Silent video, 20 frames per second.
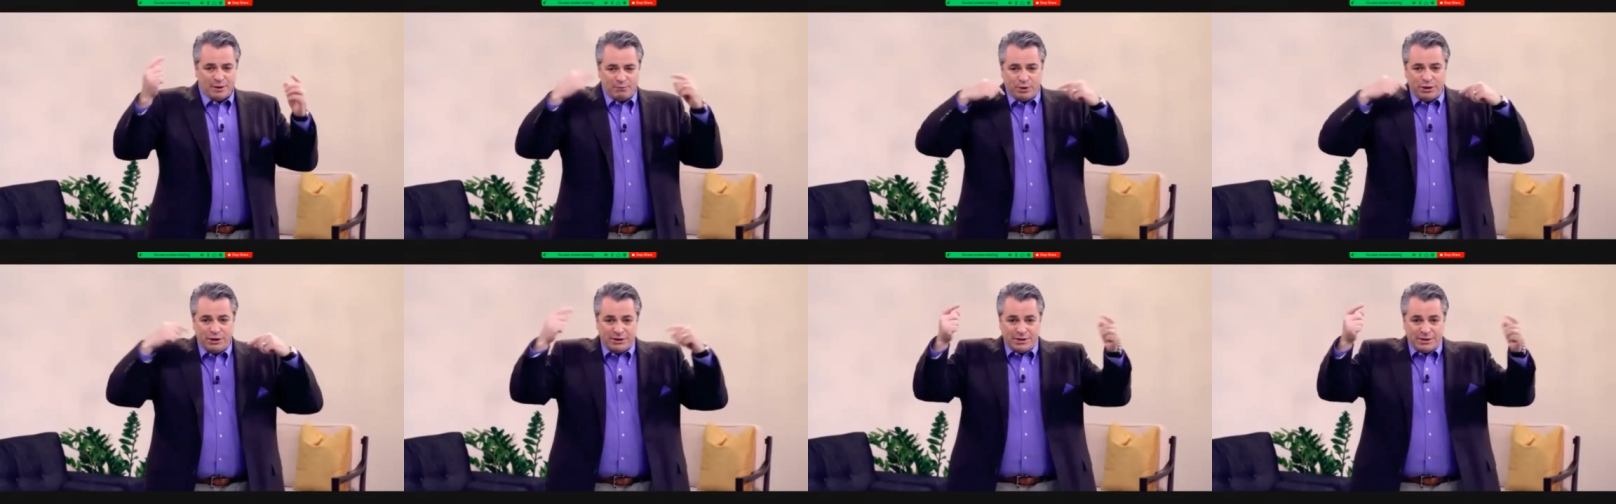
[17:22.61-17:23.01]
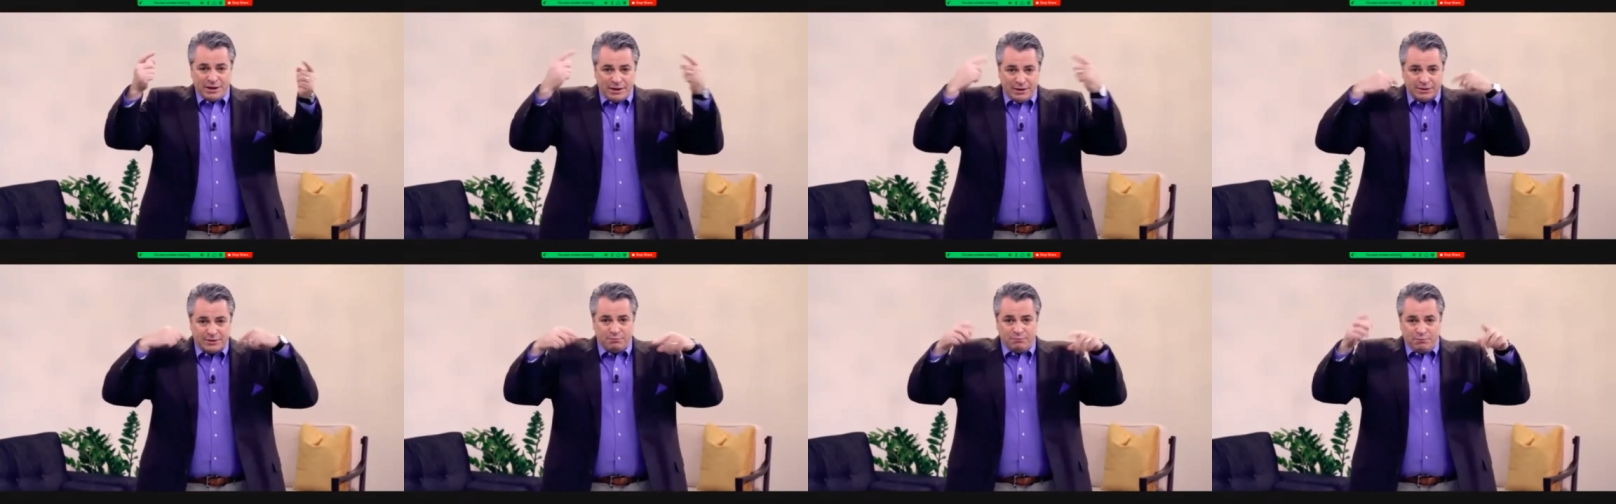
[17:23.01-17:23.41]
but
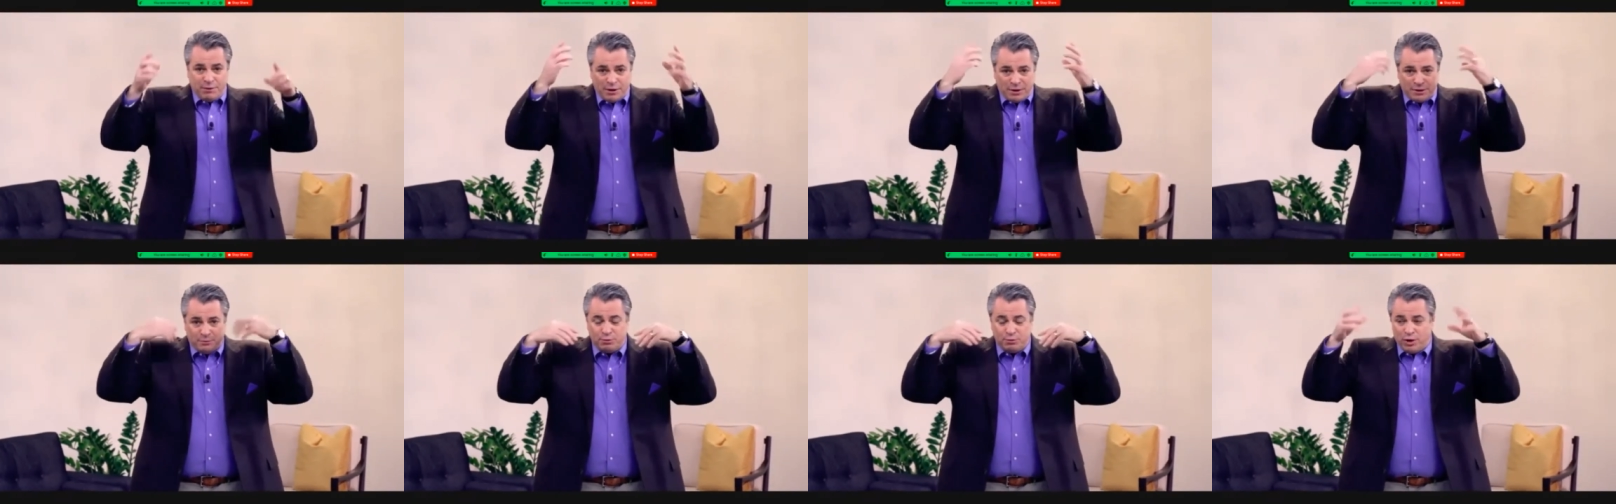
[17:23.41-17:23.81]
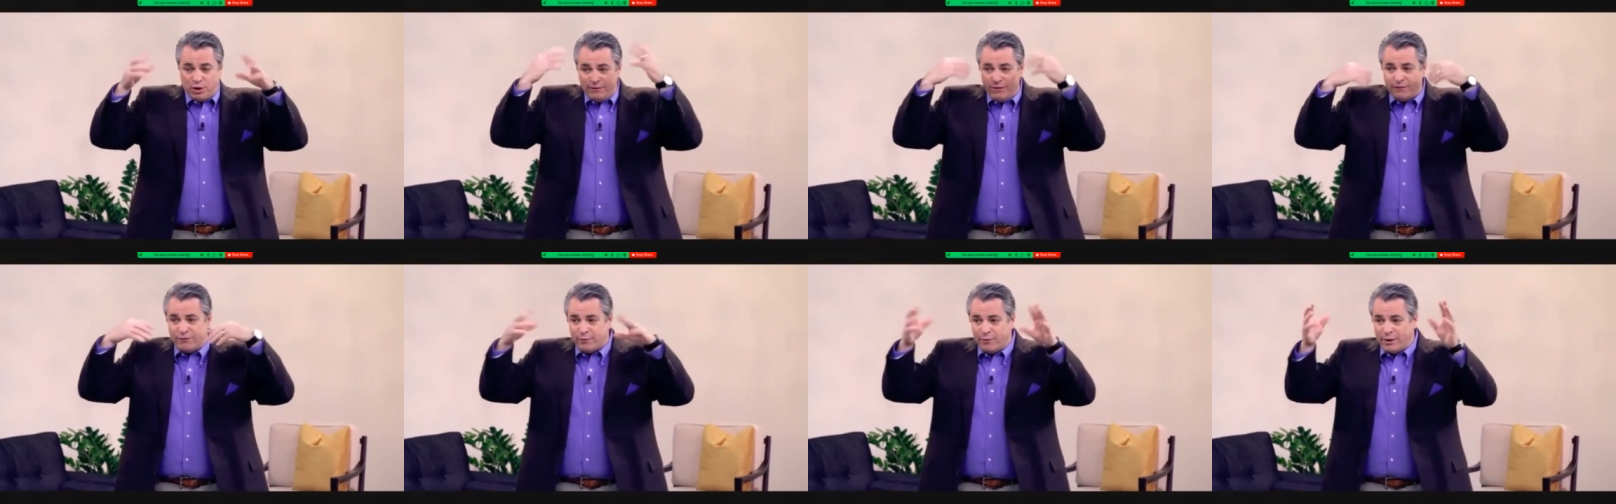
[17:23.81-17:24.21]
it's a bullet
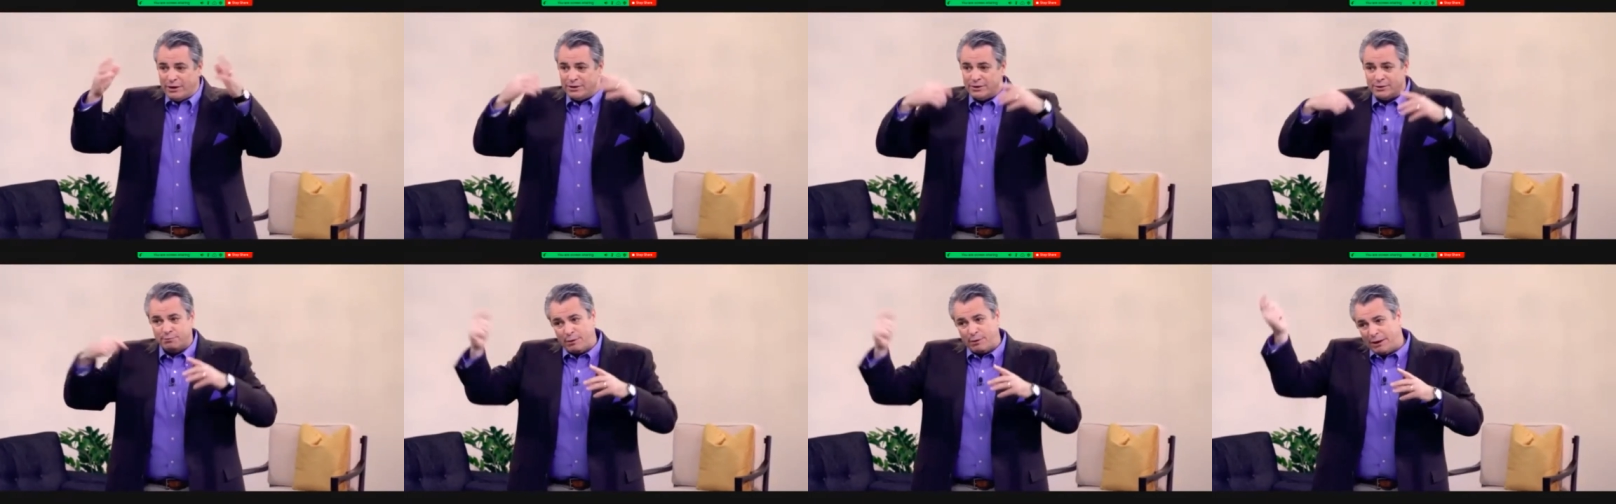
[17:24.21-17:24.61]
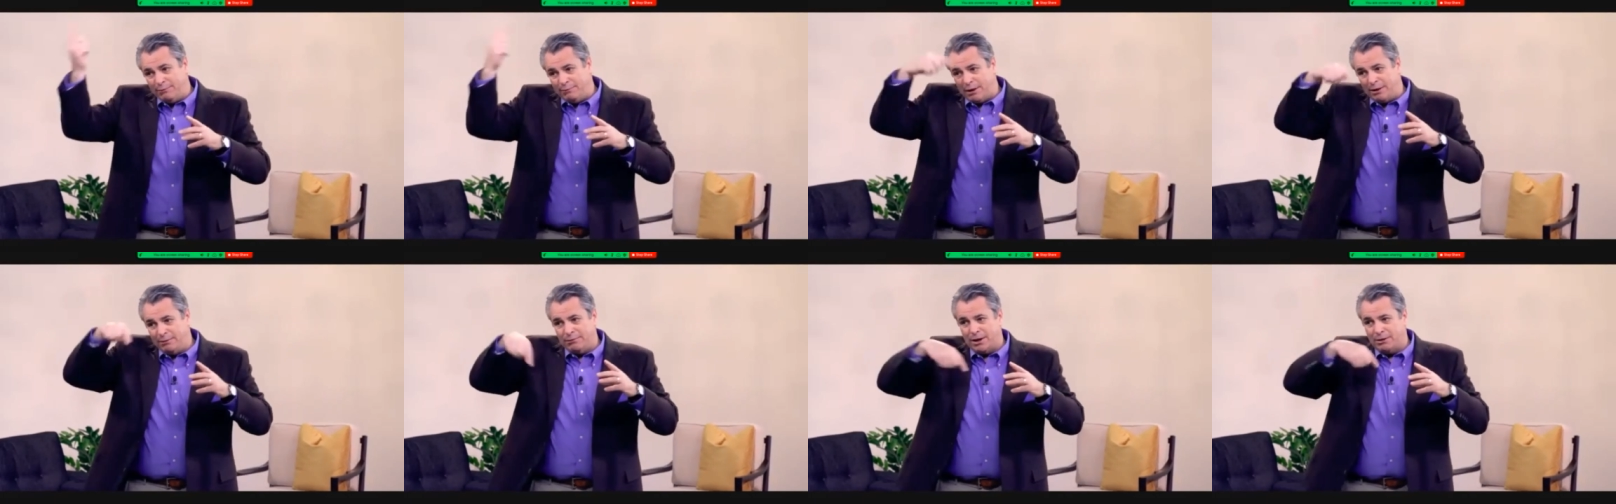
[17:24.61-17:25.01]
of information. It's
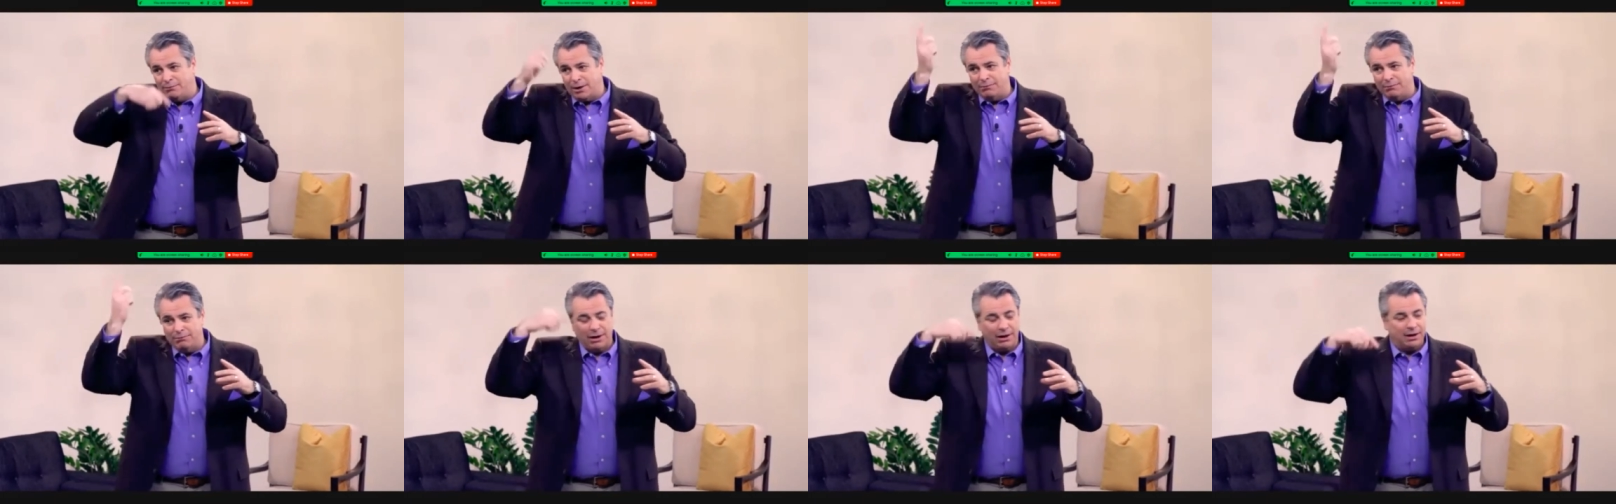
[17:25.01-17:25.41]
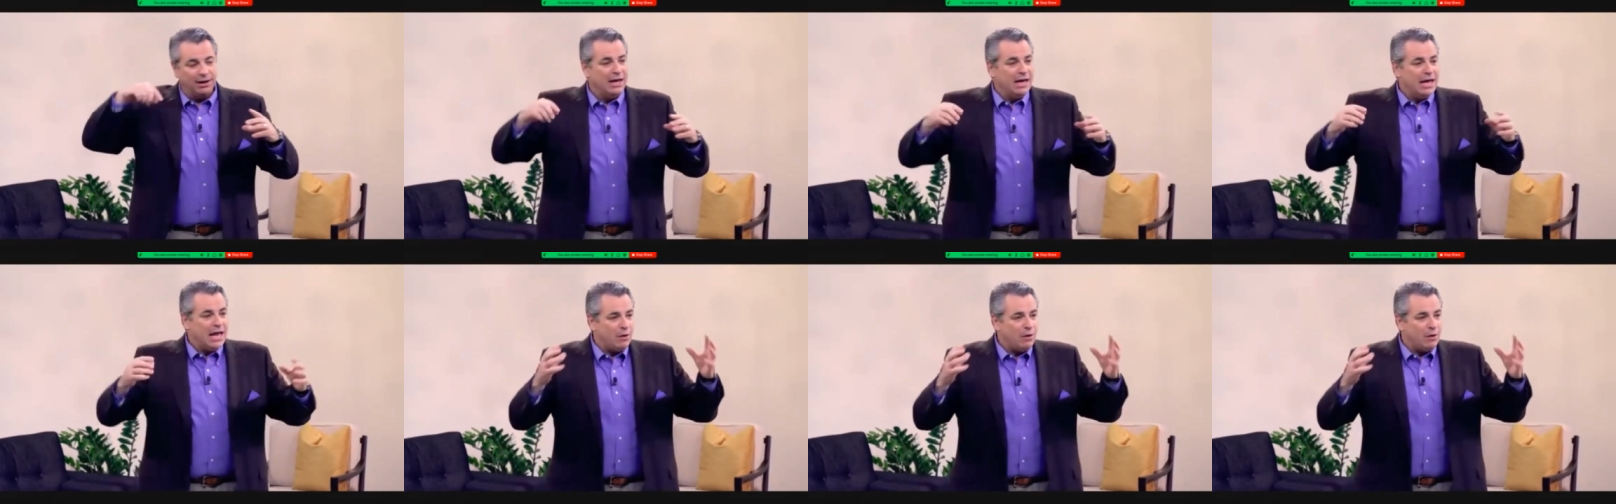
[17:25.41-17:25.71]
bang, bang, bang, bang, bang.